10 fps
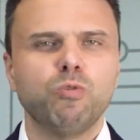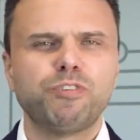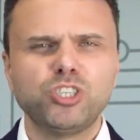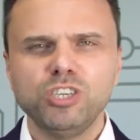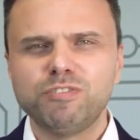
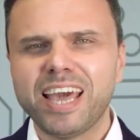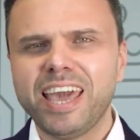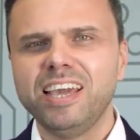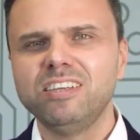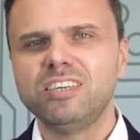We've achieved
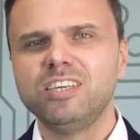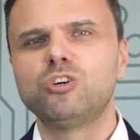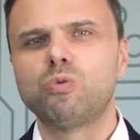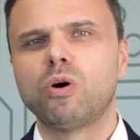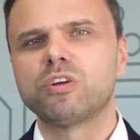
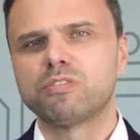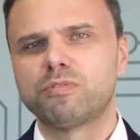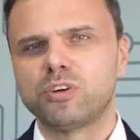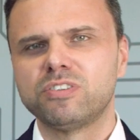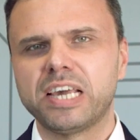18 quarters
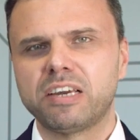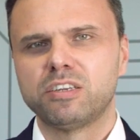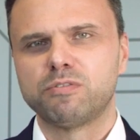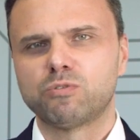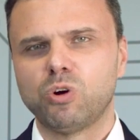of
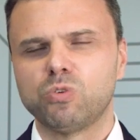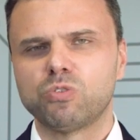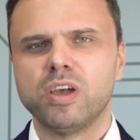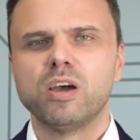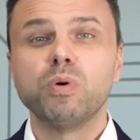consecutive
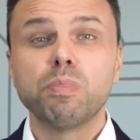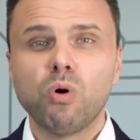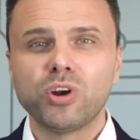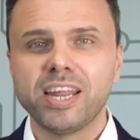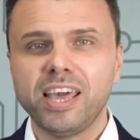growth with
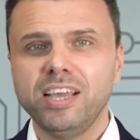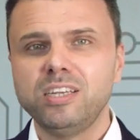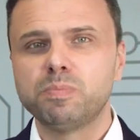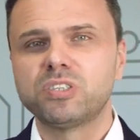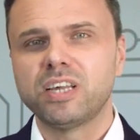more than
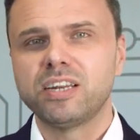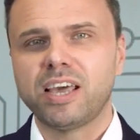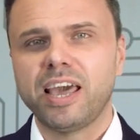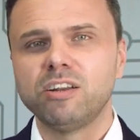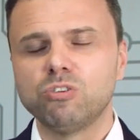
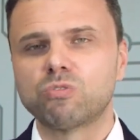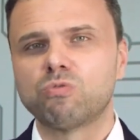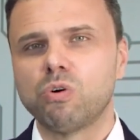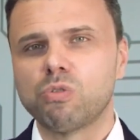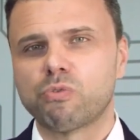80% annual
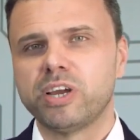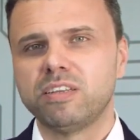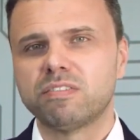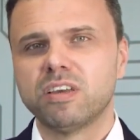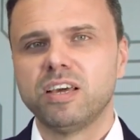growth
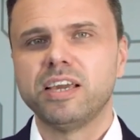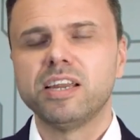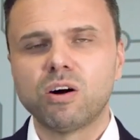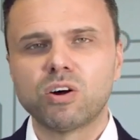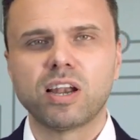rates
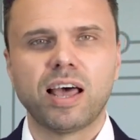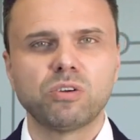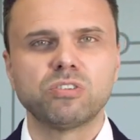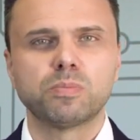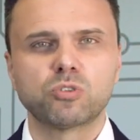in our cloud and